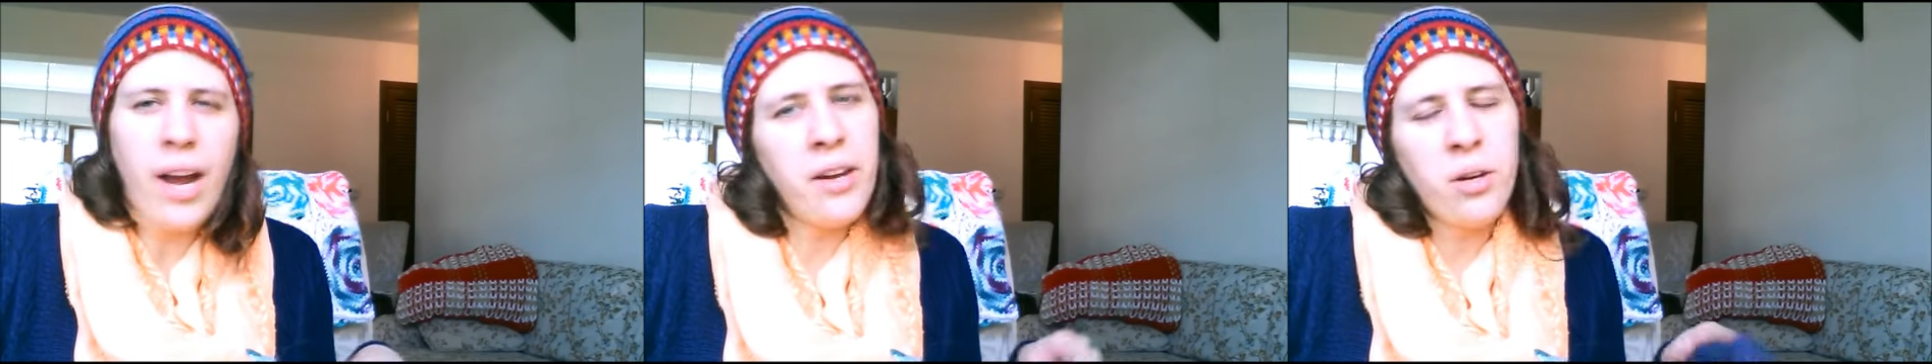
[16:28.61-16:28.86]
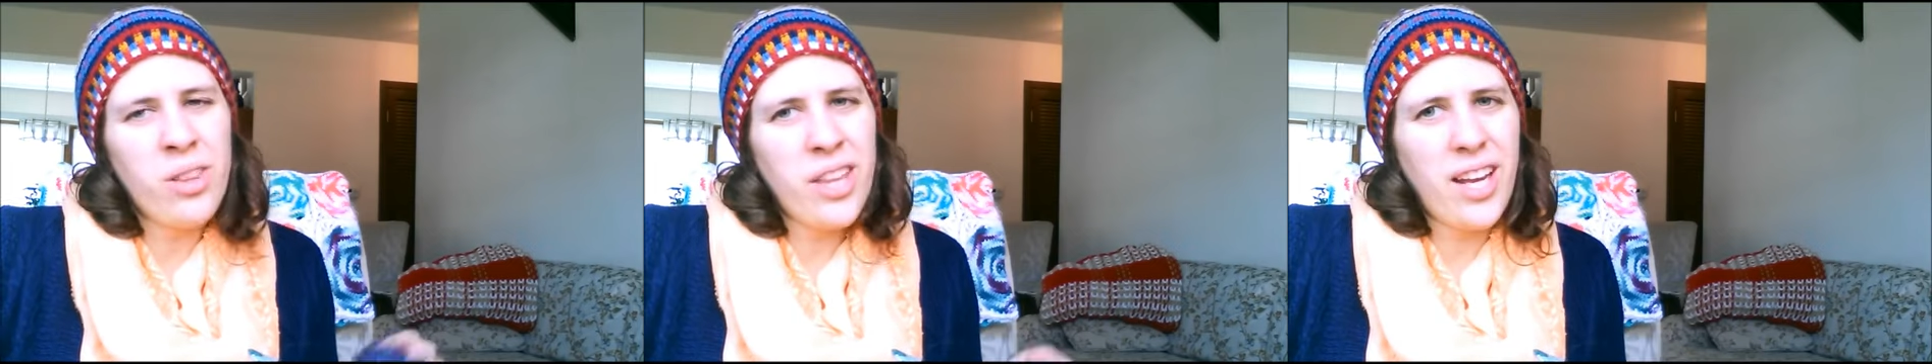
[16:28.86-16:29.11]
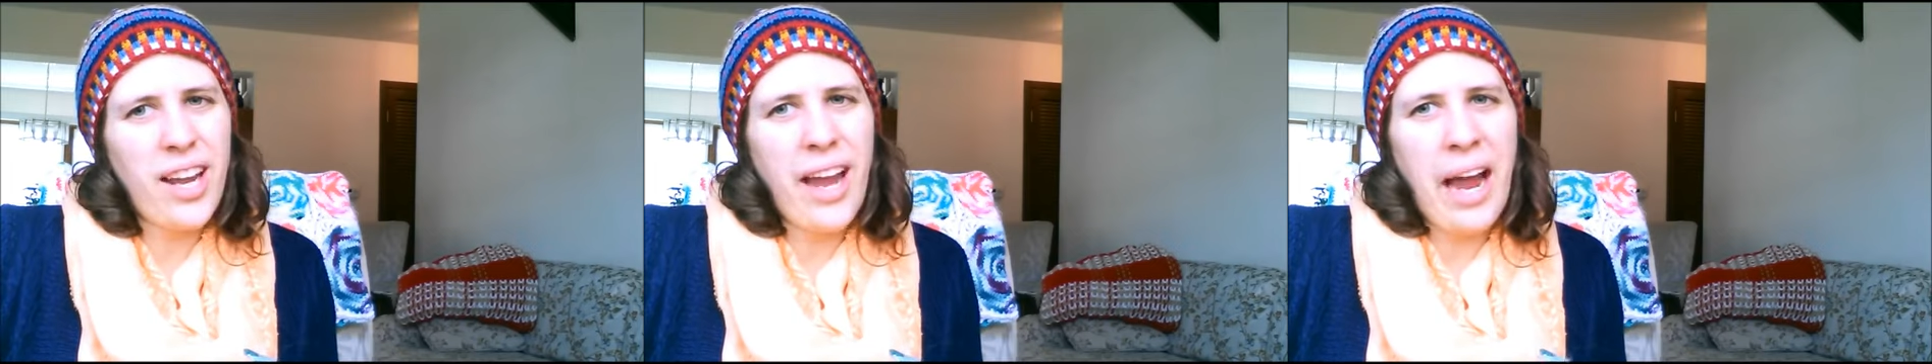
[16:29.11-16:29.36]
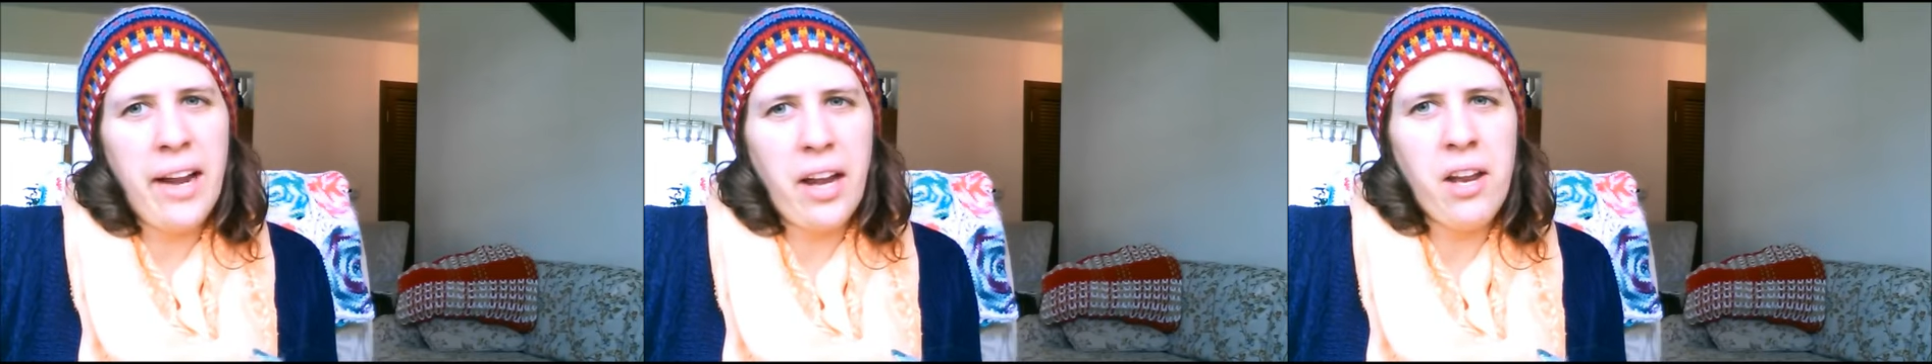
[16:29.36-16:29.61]
I don't think I
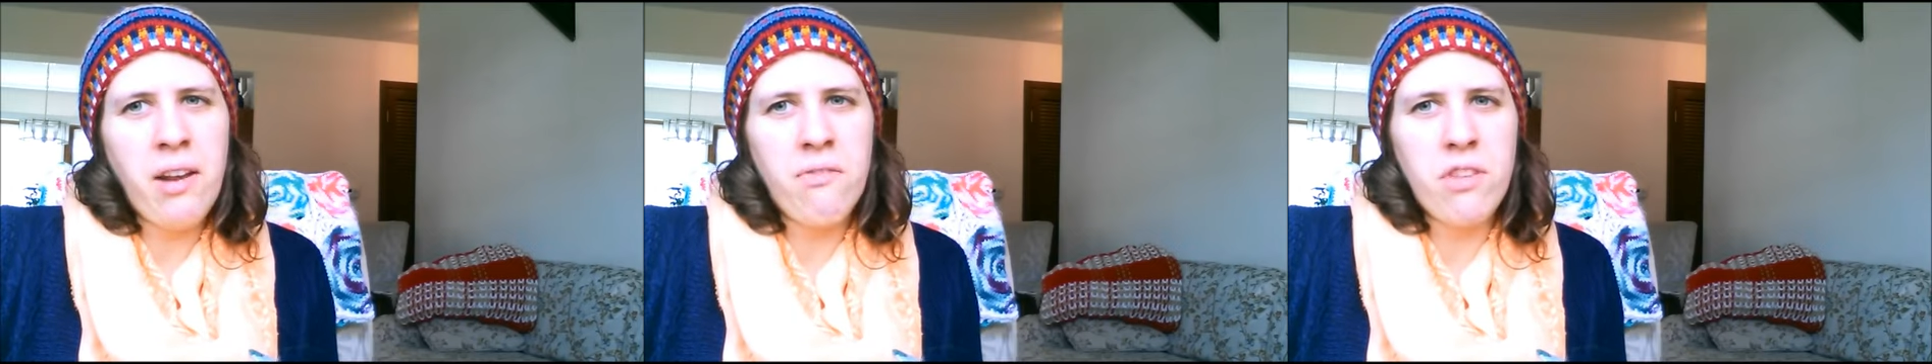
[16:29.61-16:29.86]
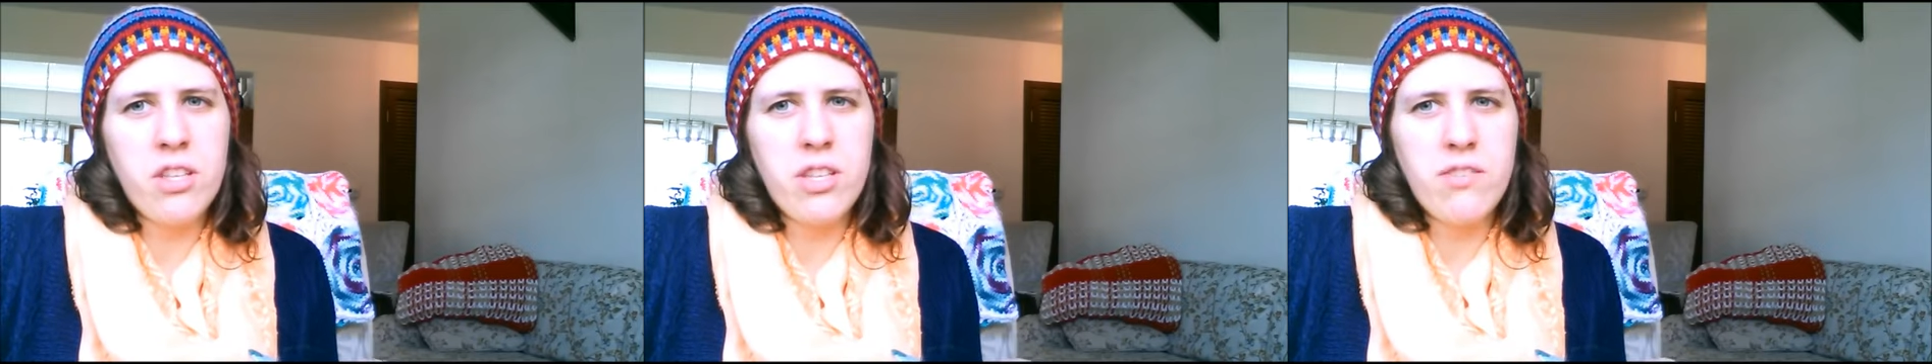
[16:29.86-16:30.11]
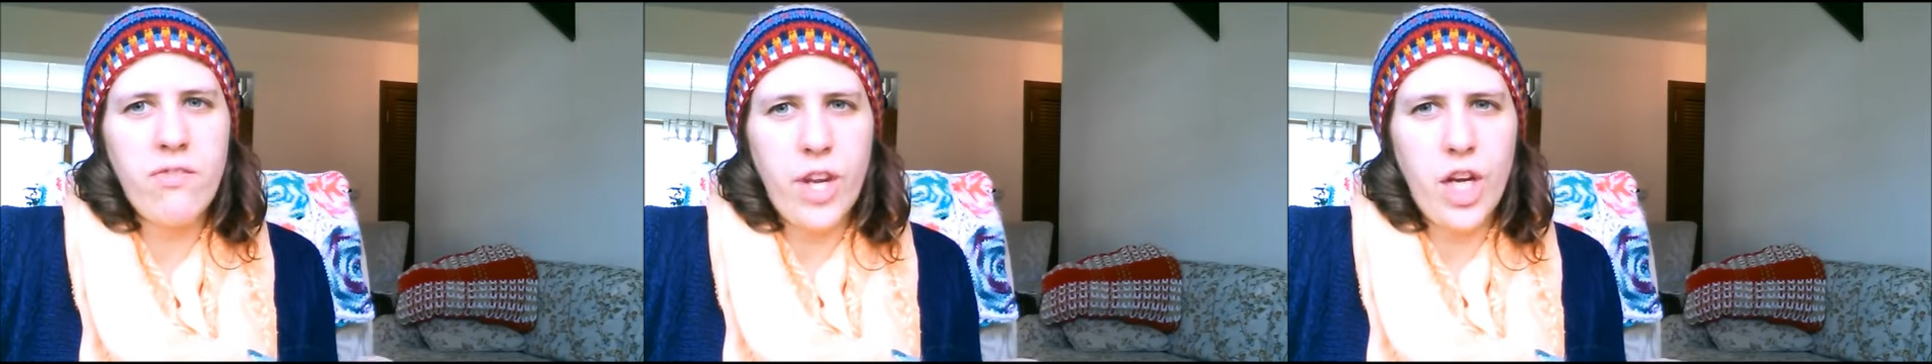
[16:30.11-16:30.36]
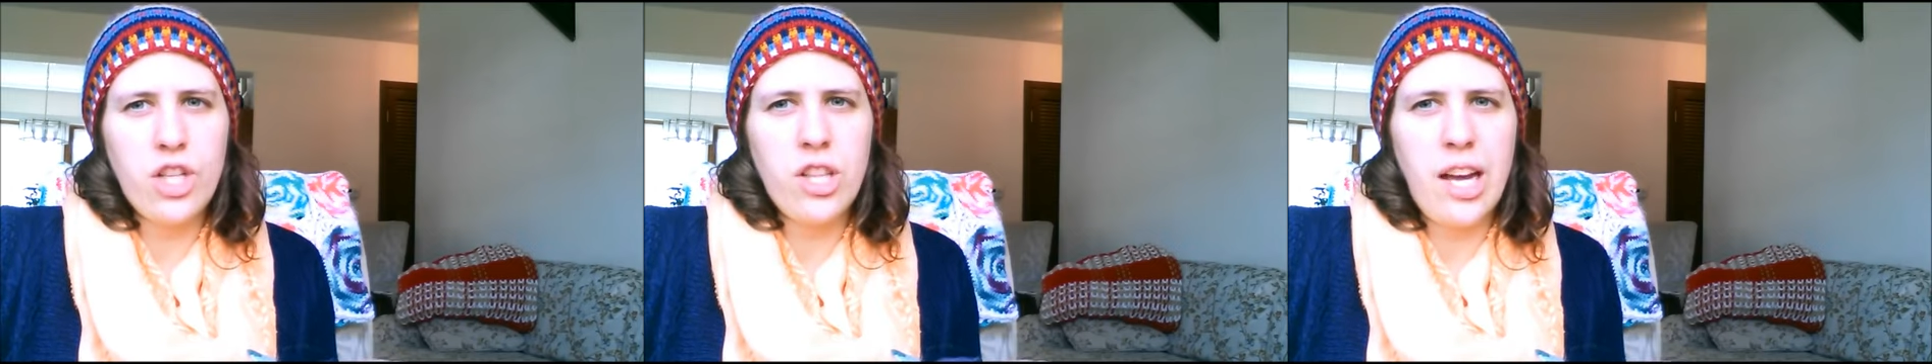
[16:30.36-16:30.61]
had any of this
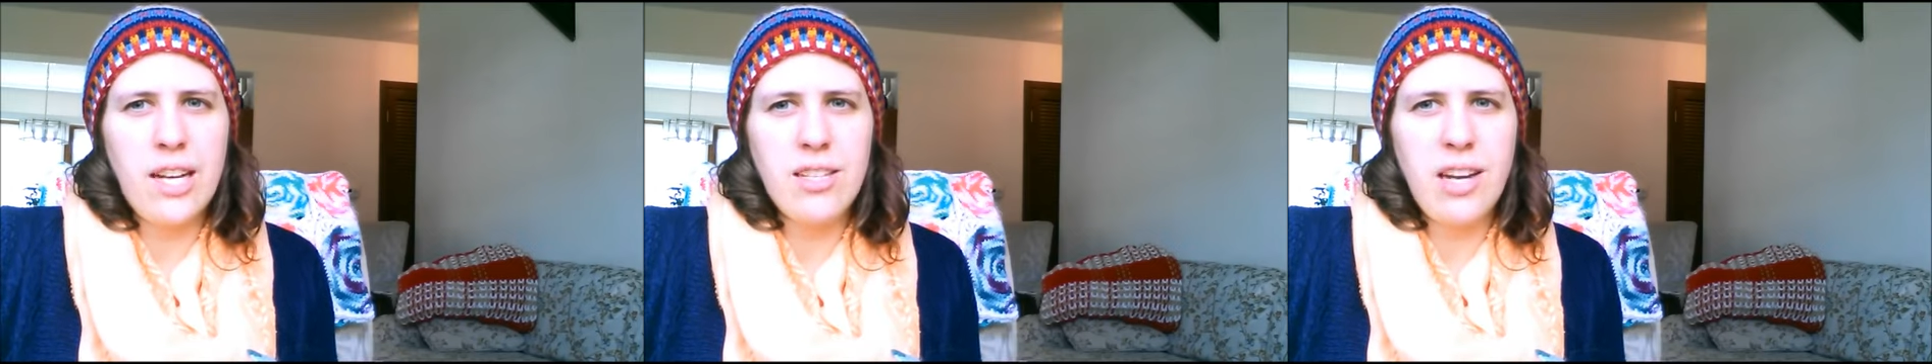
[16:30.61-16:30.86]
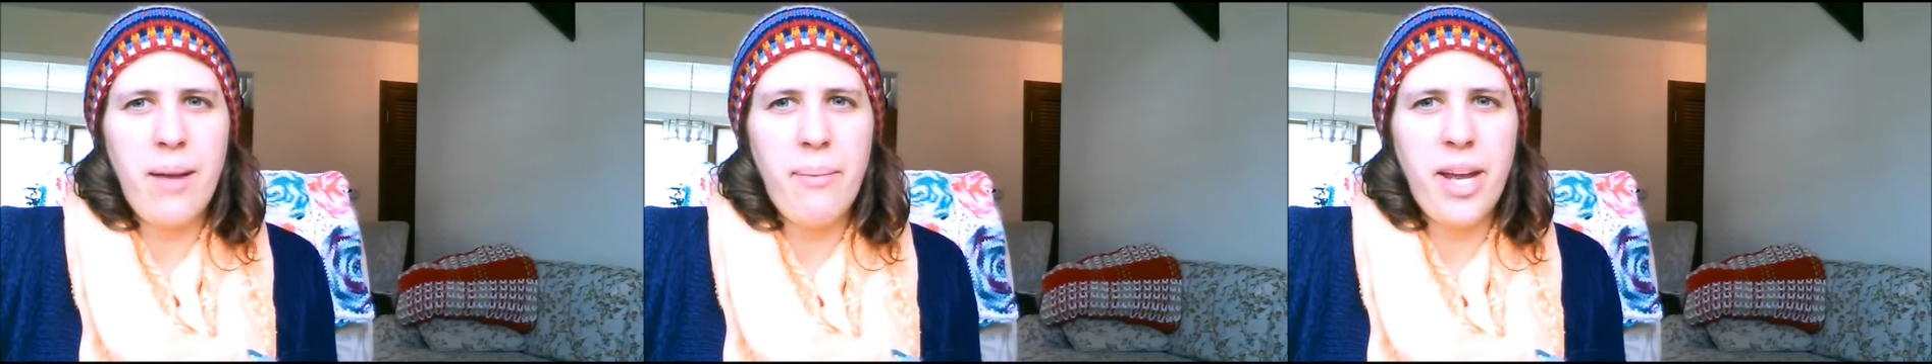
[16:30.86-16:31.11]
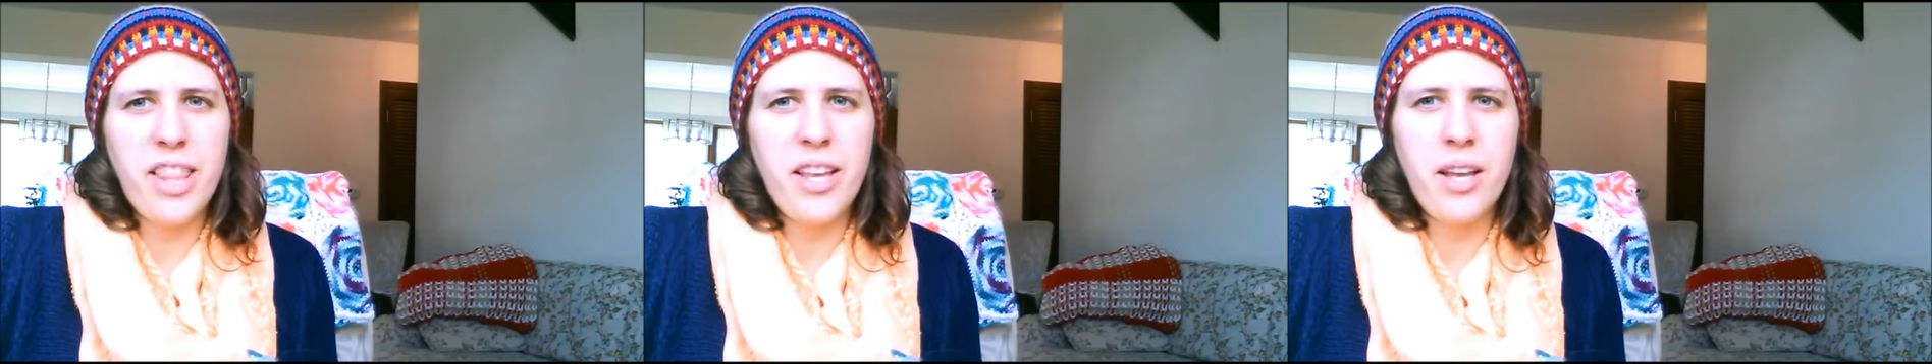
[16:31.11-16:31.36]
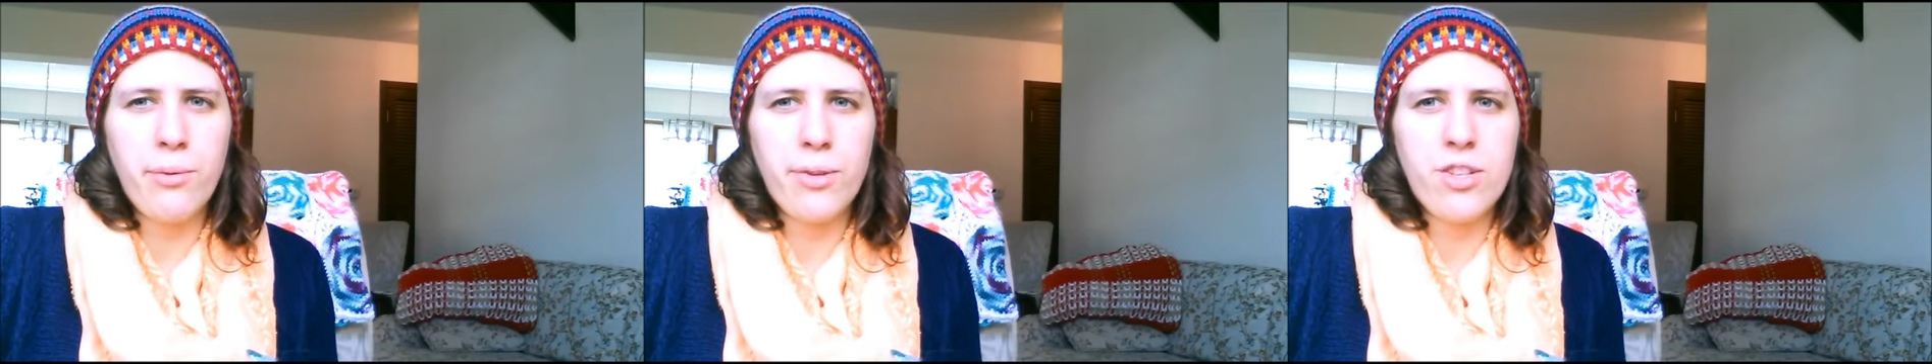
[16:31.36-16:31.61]
finished last time. I
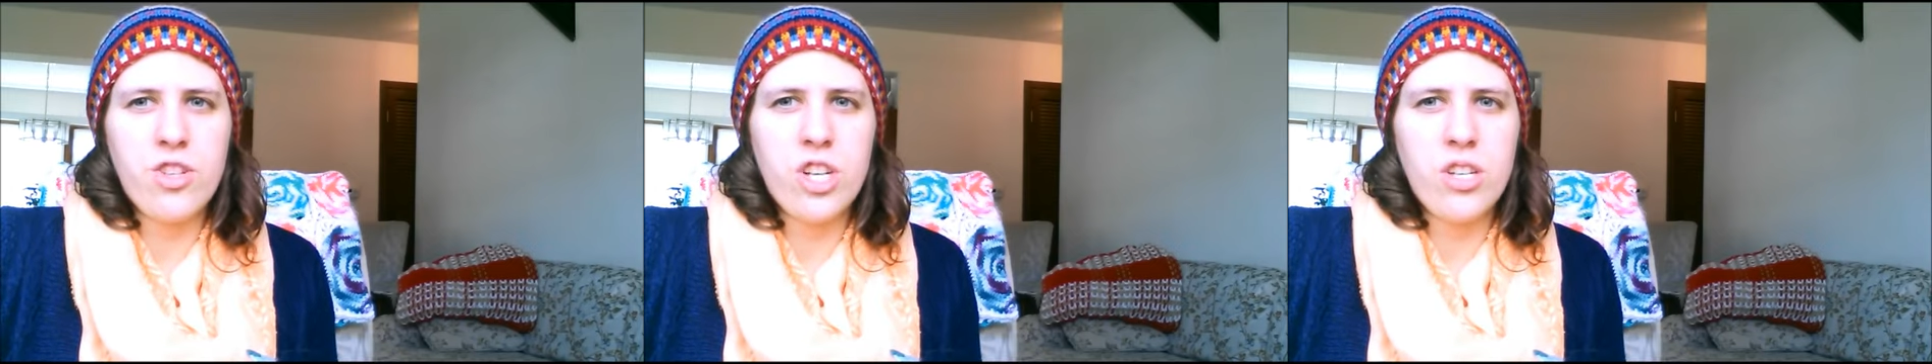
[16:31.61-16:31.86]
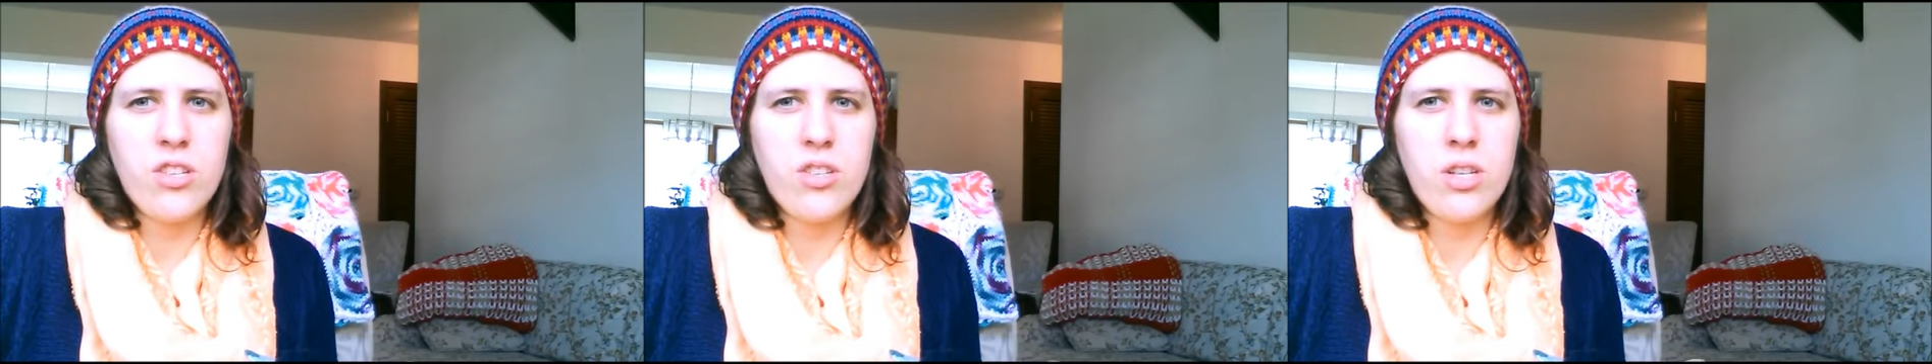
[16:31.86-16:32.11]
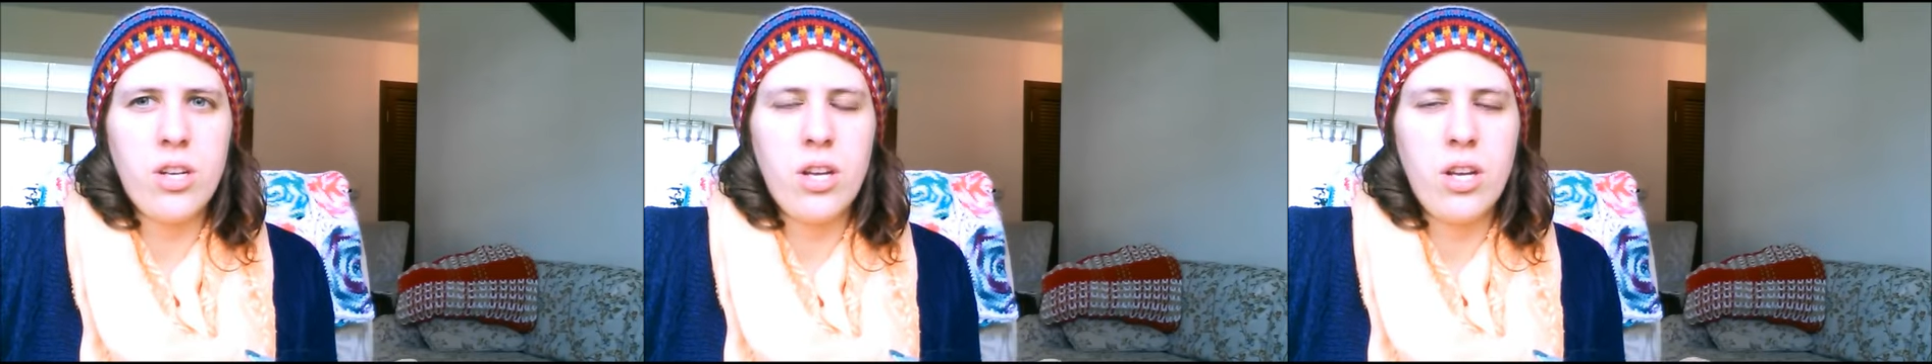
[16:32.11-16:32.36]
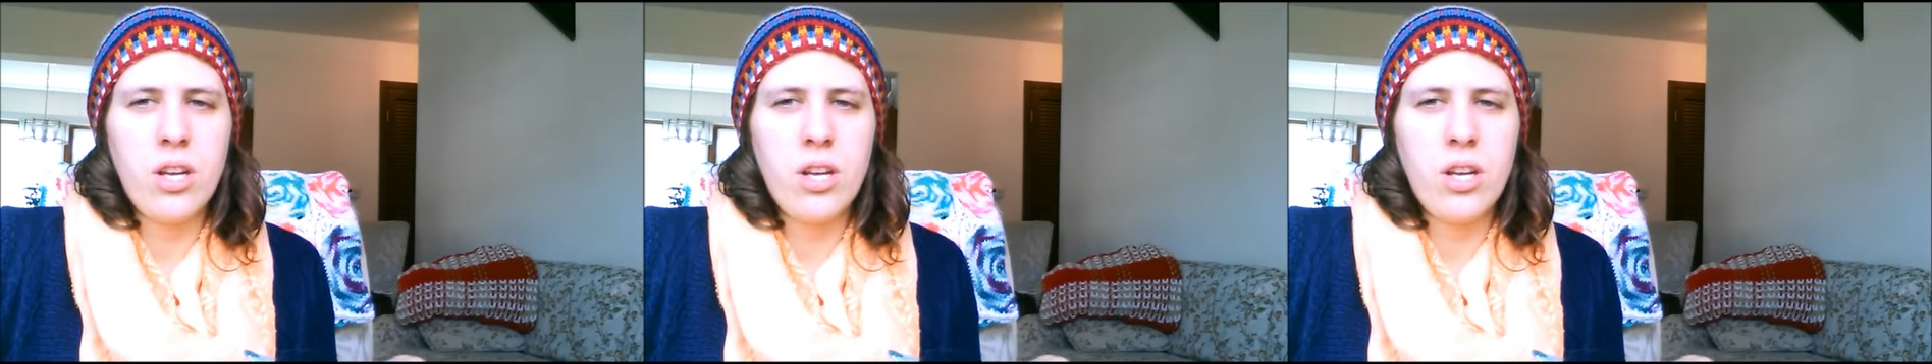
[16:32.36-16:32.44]
think it was just